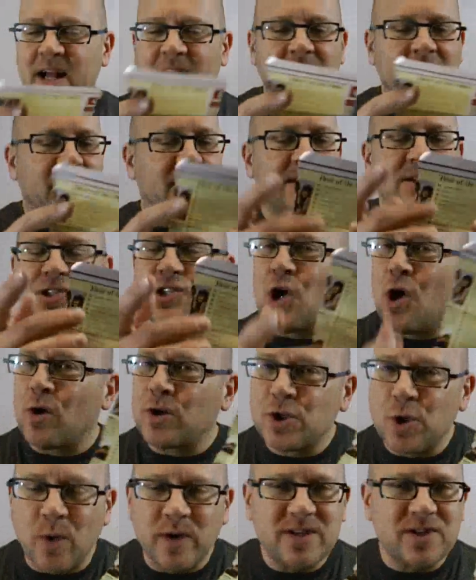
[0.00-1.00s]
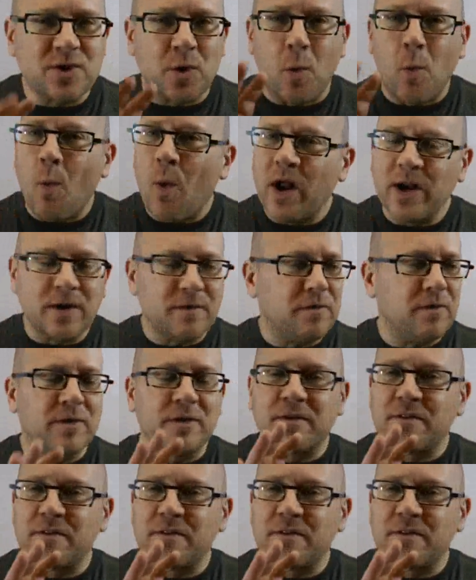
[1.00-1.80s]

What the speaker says: The song choices are wonderful.